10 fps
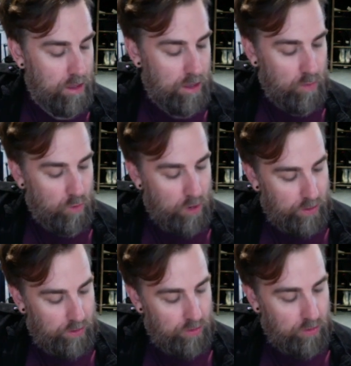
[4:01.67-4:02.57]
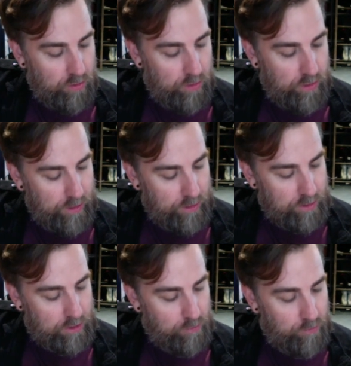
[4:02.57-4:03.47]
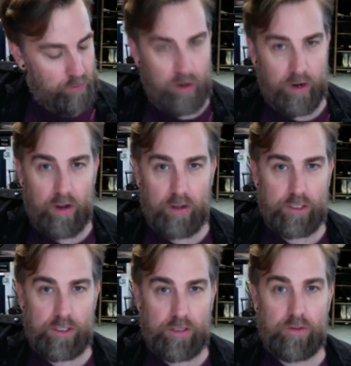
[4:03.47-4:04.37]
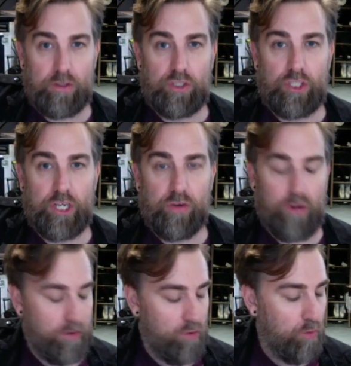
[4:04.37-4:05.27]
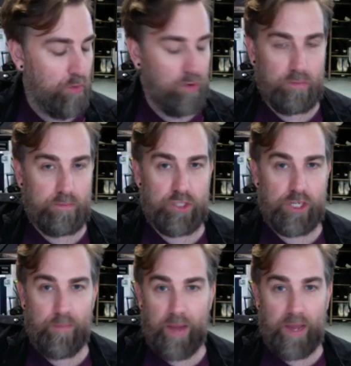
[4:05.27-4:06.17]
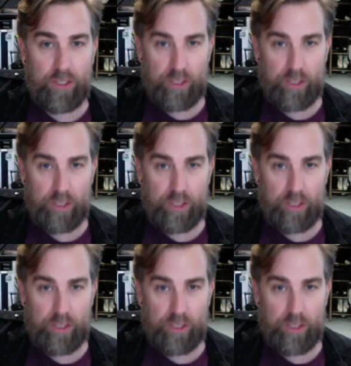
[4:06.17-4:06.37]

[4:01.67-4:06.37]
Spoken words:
What I do is, so for just a normal G major